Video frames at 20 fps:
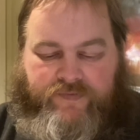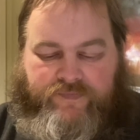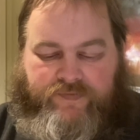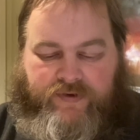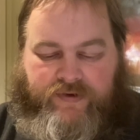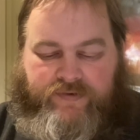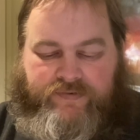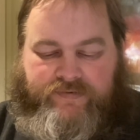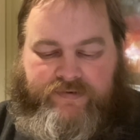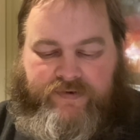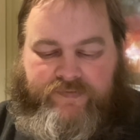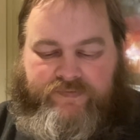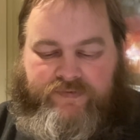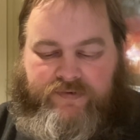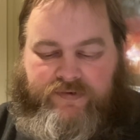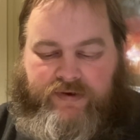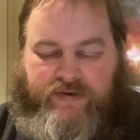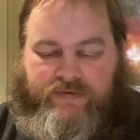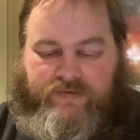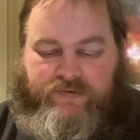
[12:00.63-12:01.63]
years after
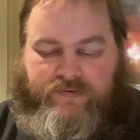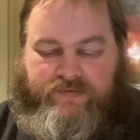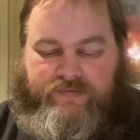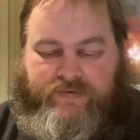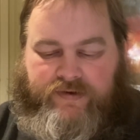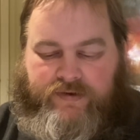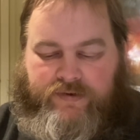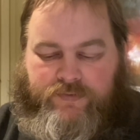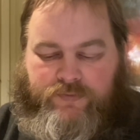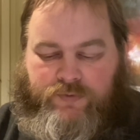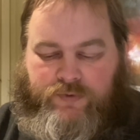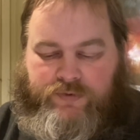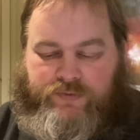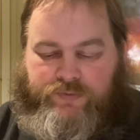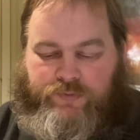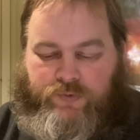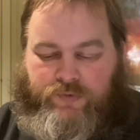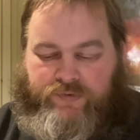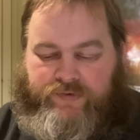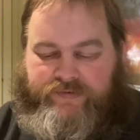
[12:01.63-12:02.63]
the end of the Second World
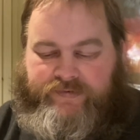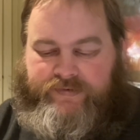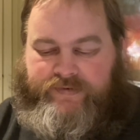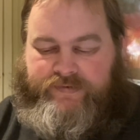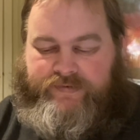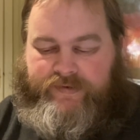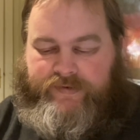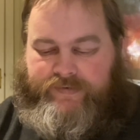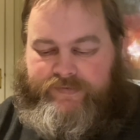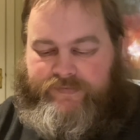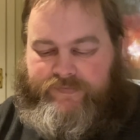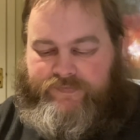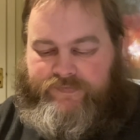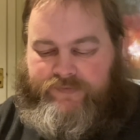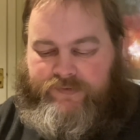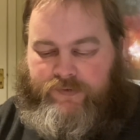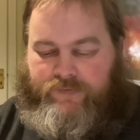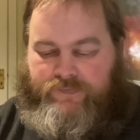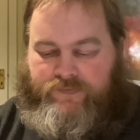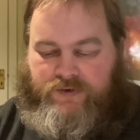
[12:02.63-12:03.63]
War, the details of
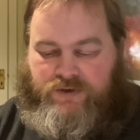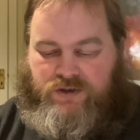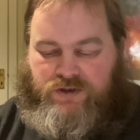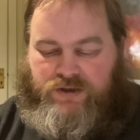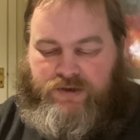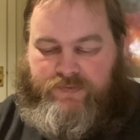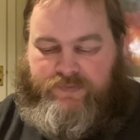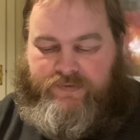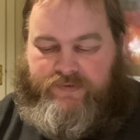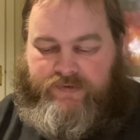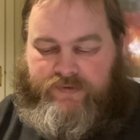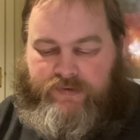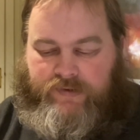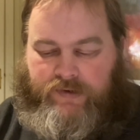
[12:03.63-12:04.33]
Soviet ships,